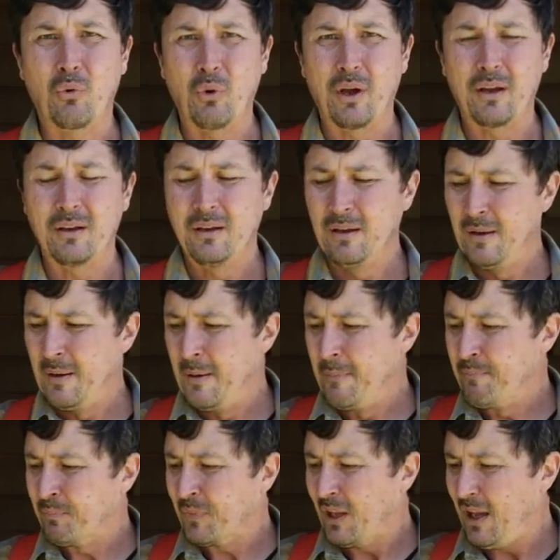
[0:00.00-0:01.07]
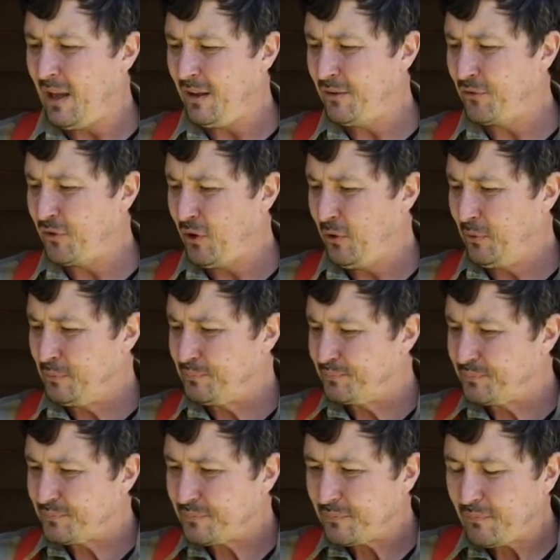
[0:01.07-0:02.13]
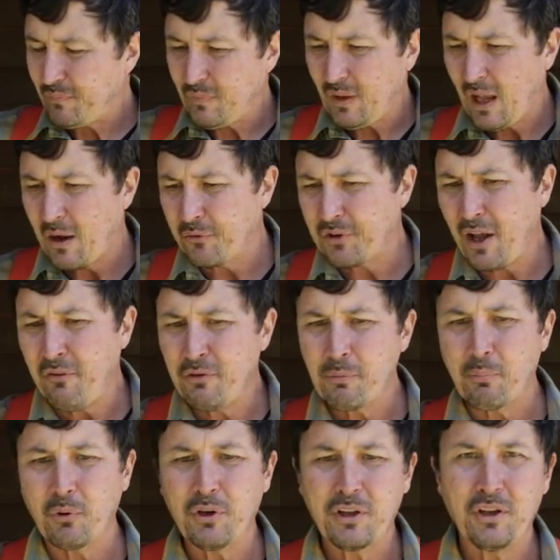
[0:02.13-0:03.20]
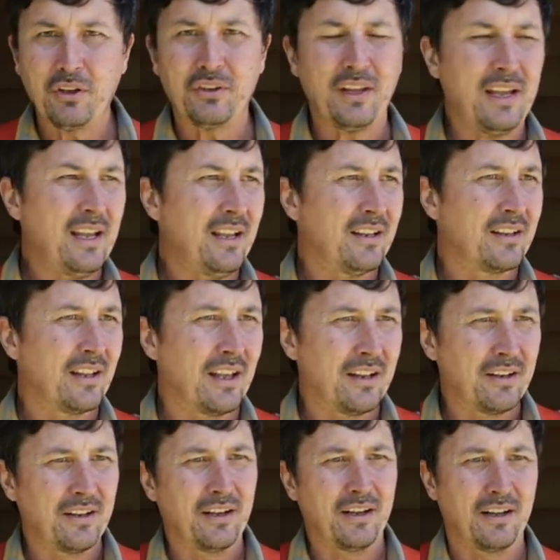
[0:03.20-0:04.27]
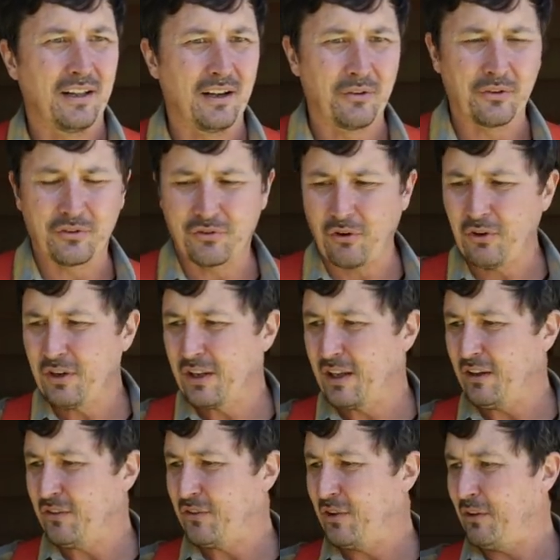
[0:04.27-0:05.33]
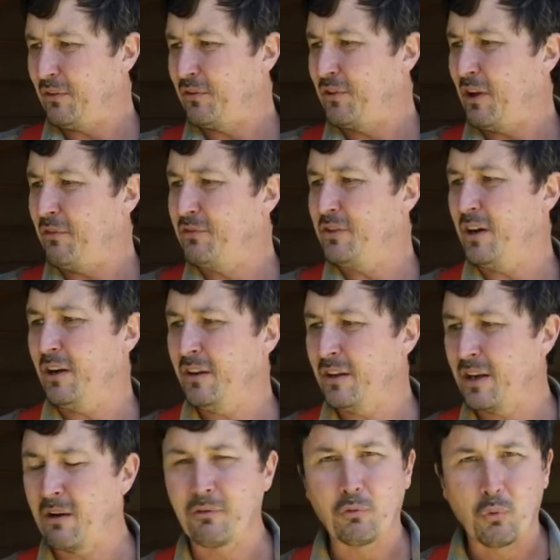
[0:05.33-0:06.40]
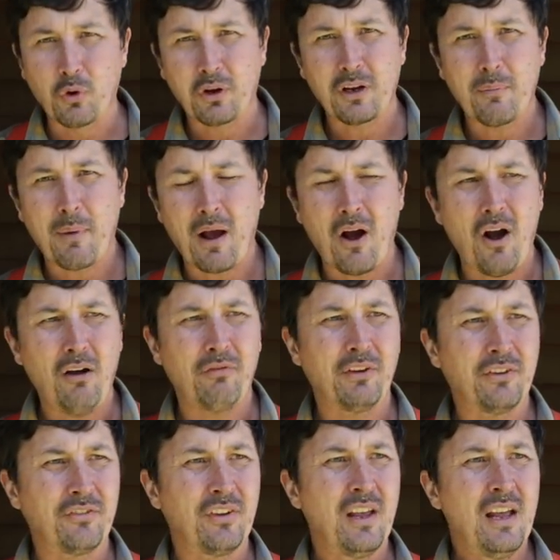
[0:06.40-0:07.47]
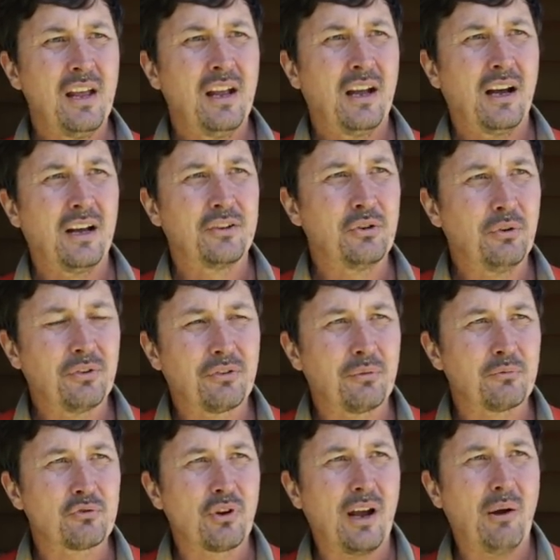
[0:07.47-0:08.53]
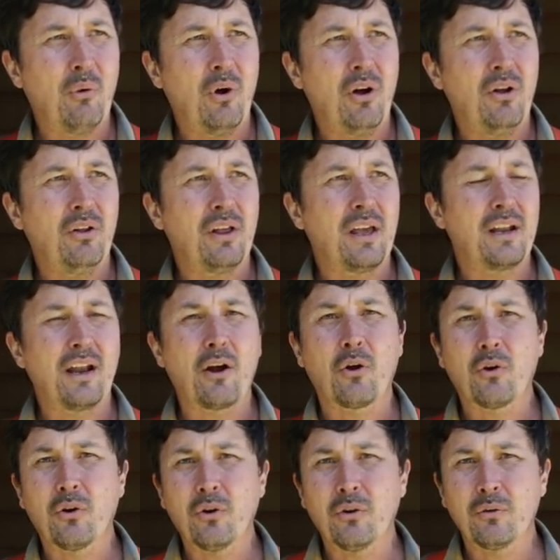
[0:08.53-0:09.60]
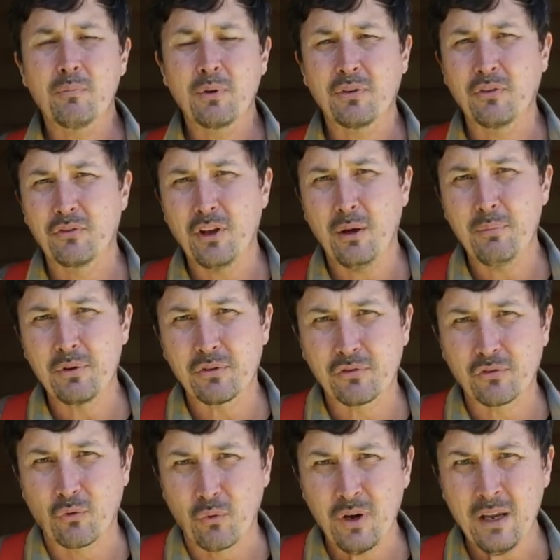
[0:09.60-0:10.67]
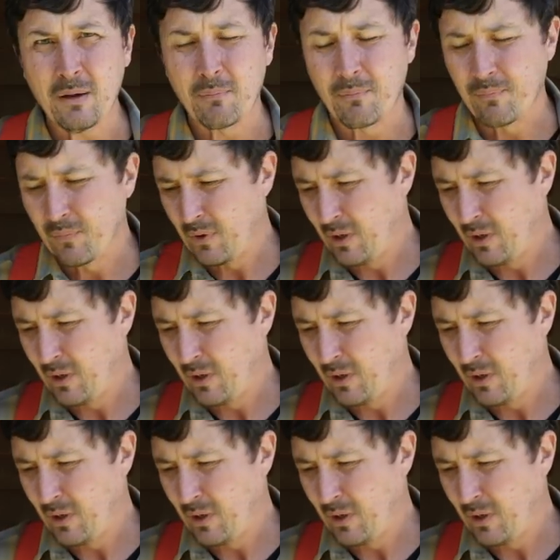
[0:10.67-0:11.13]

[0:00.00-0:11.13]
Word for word: quit. And so I was having a pretty good day and, and uh, I was starting to get st stuff done and I was working in my office uh, doing some drywall and I heard Mrs. W scream.